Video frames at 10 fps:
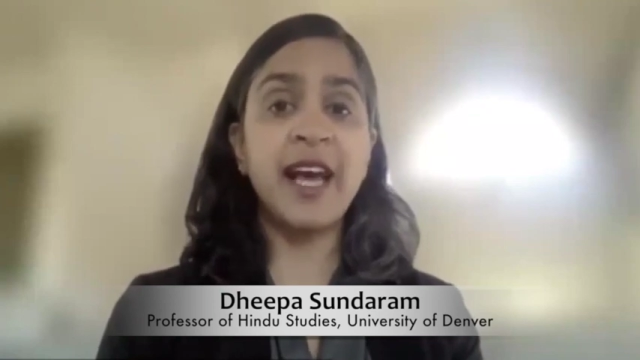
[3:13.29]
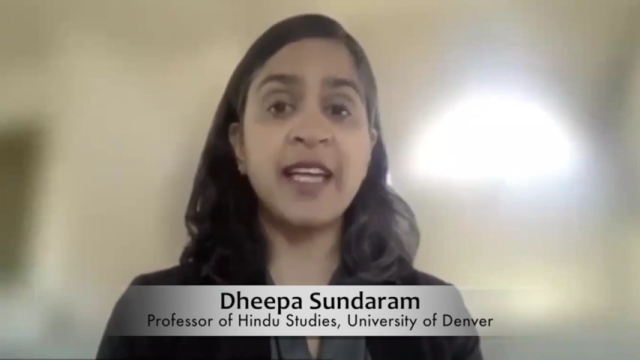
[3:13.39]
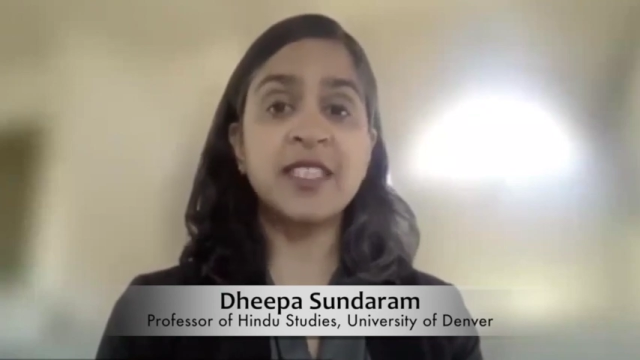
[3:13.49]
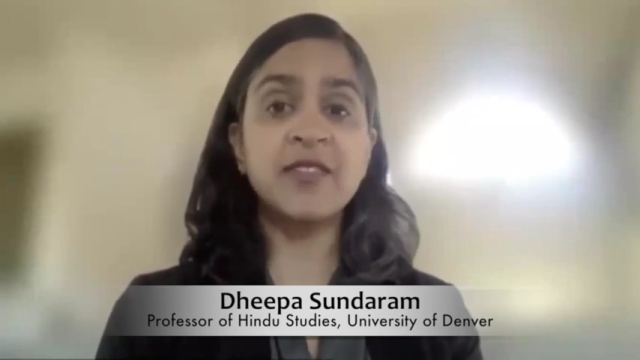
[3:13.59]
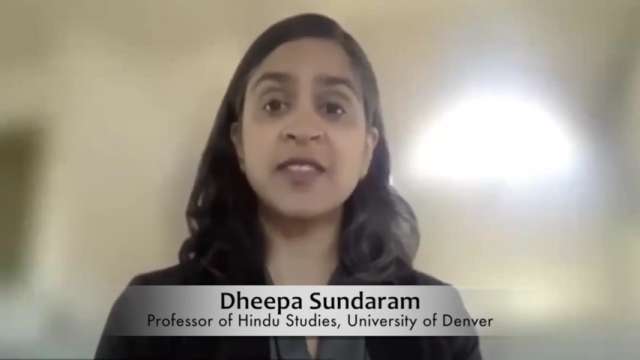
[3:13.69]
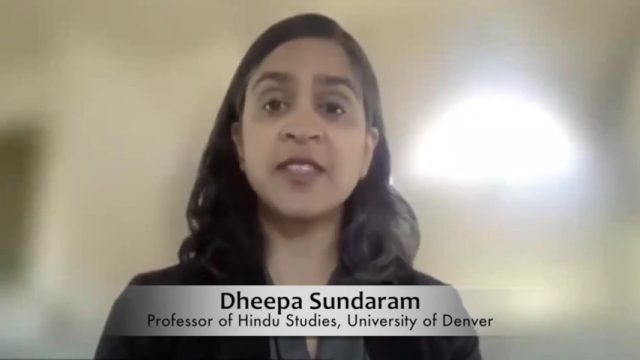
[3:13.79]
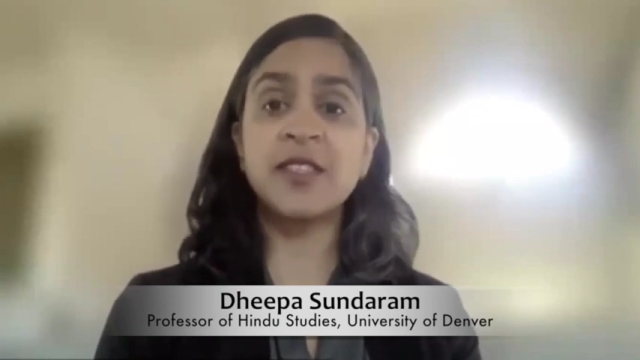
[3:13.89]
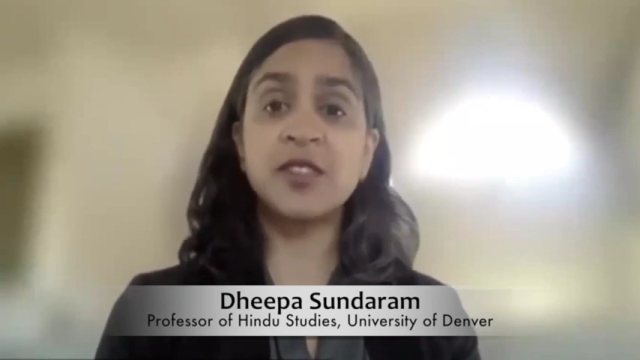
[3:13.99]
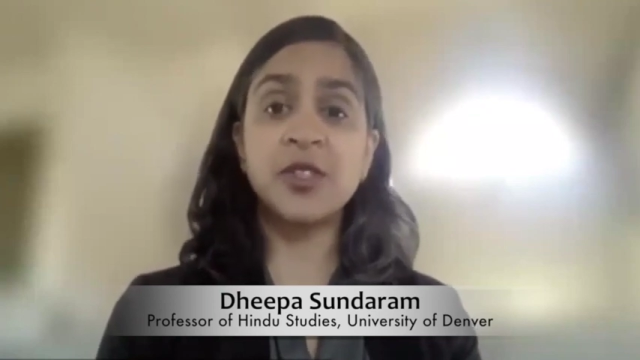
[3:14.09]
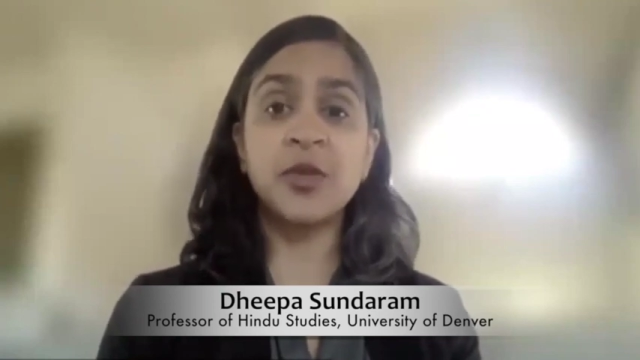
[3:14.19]
activists
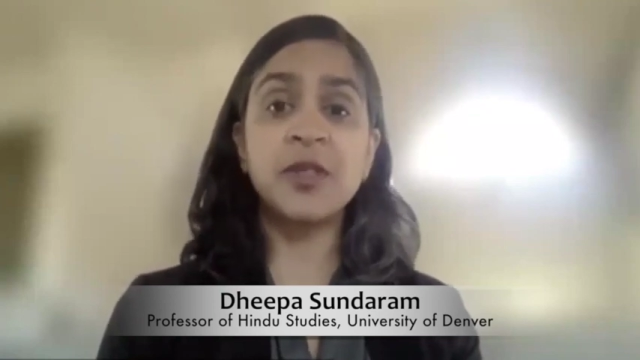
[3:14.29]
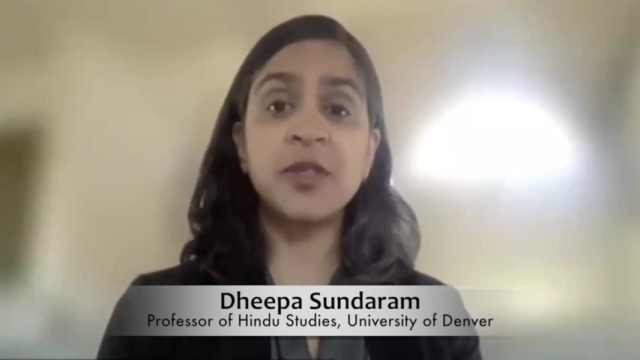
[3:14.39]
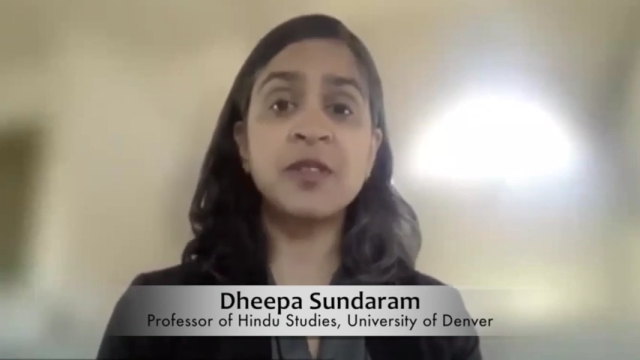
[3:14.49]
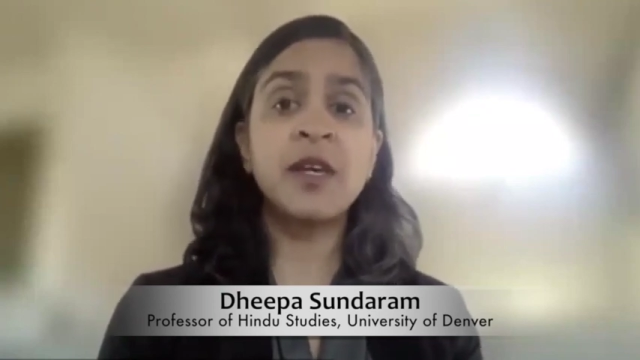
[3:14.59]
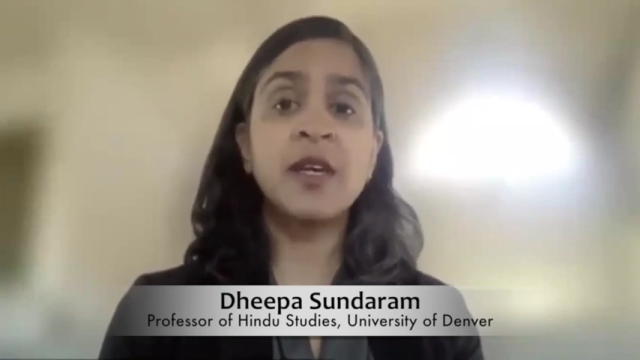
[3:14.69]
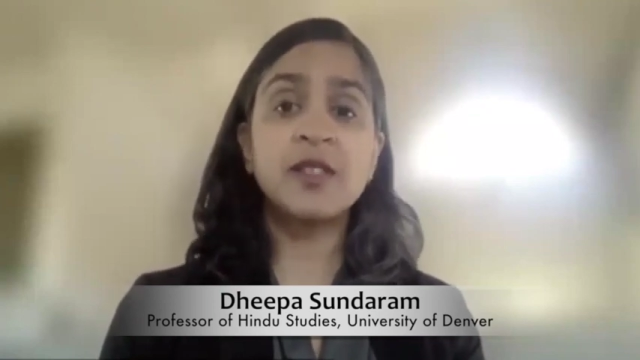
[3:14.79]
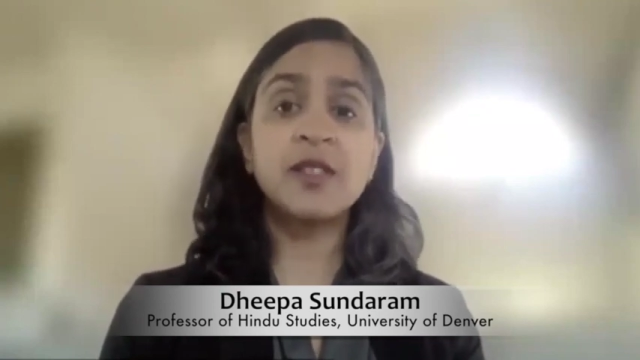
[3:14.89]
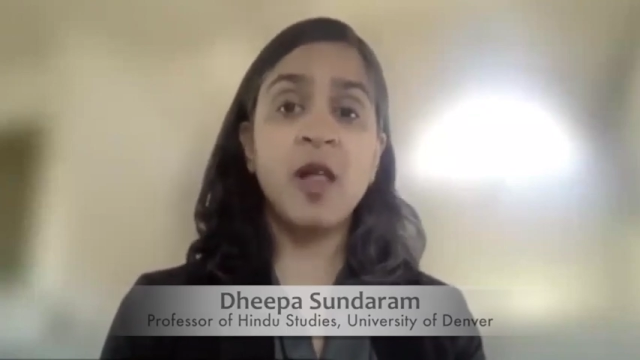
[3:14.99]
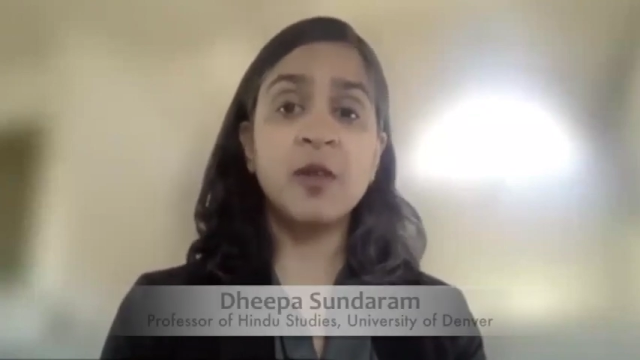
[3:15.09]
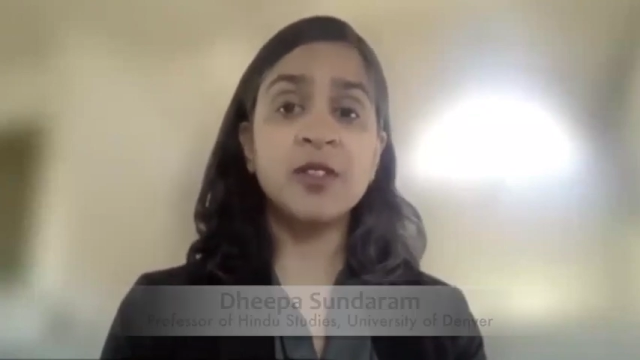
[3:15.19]
and students,
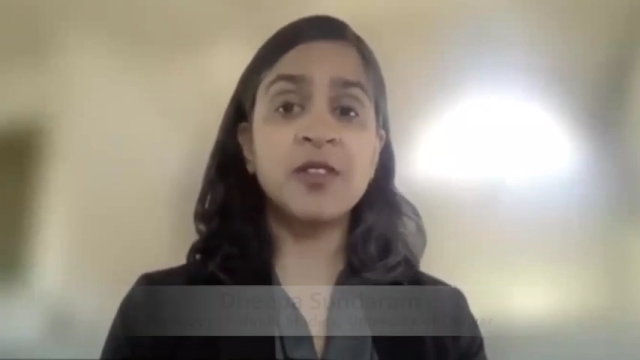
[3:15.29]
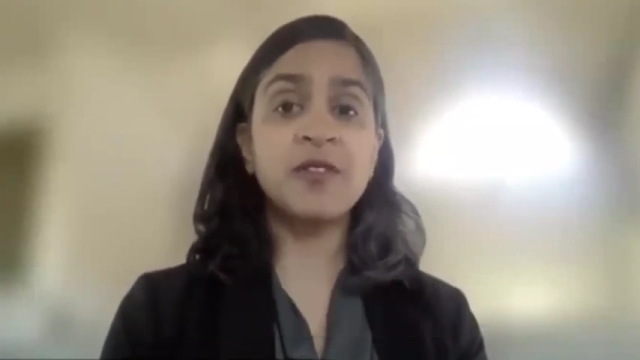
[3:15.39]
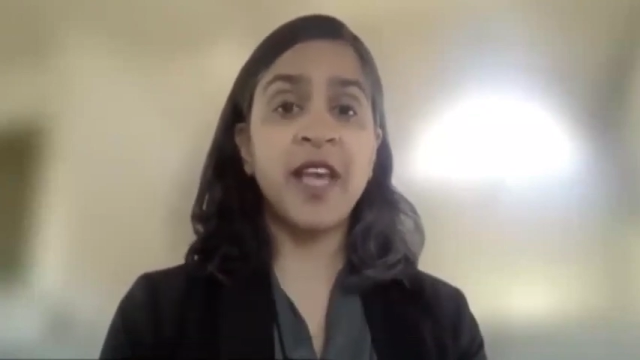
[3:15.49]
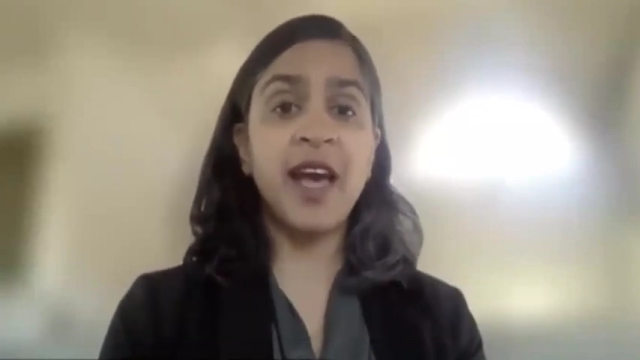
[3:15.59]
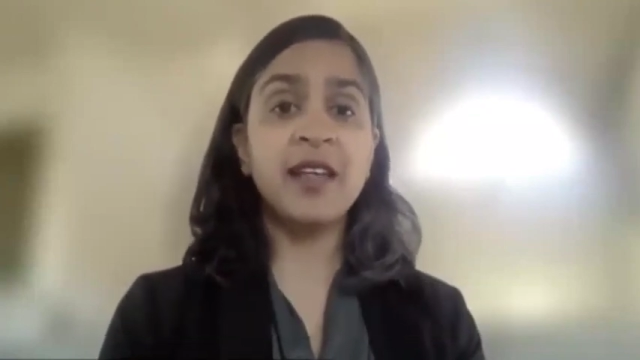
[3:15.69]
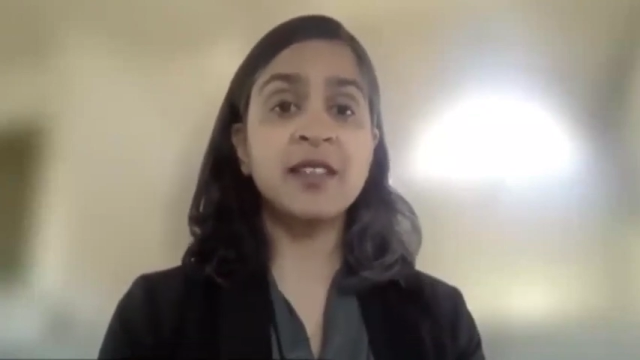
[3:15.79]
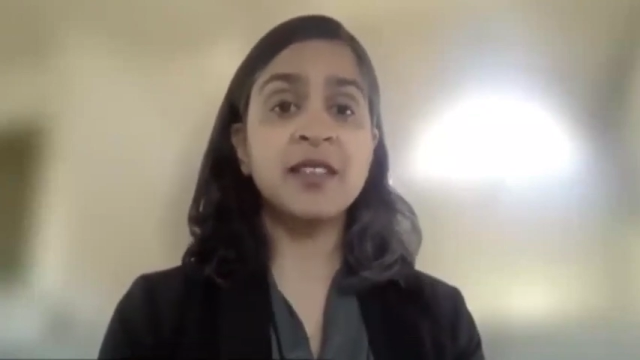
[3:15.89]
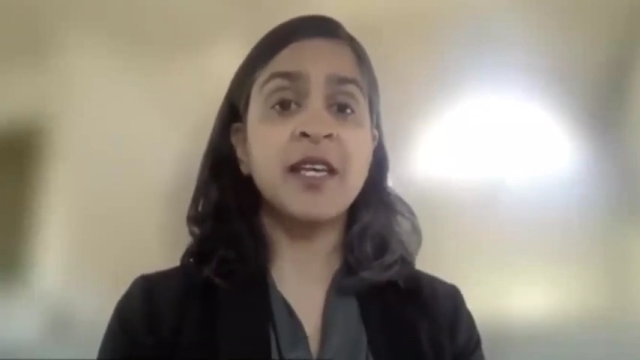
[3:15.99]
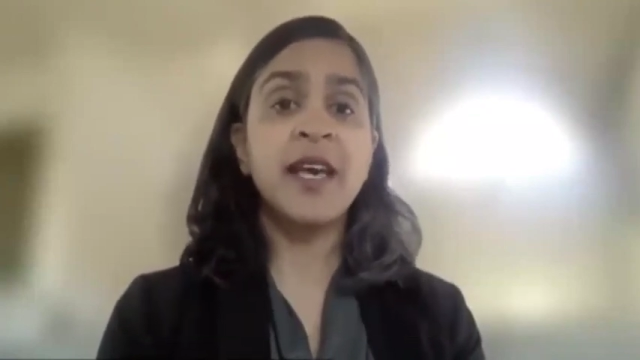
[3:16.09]
scholars of caste,